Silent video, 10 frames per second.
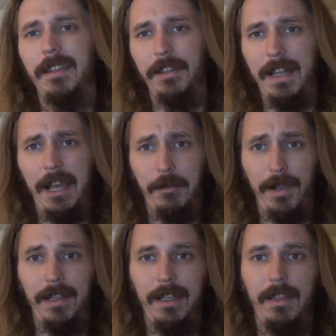They're not
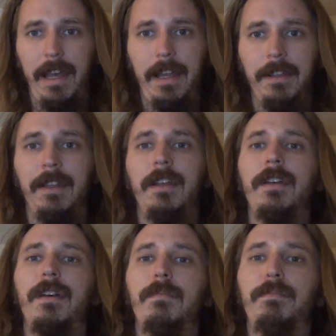quite like that,
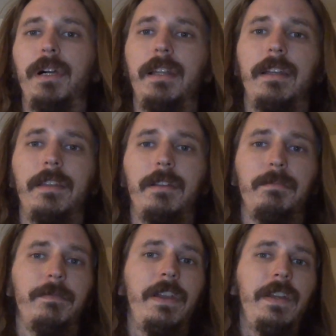but they're
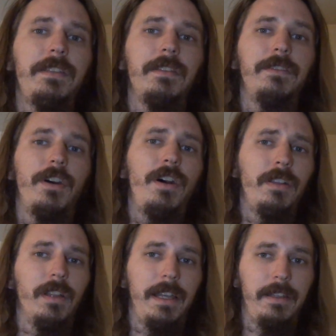very
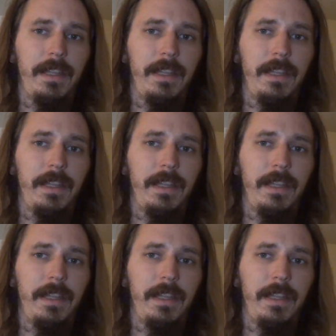dog-like.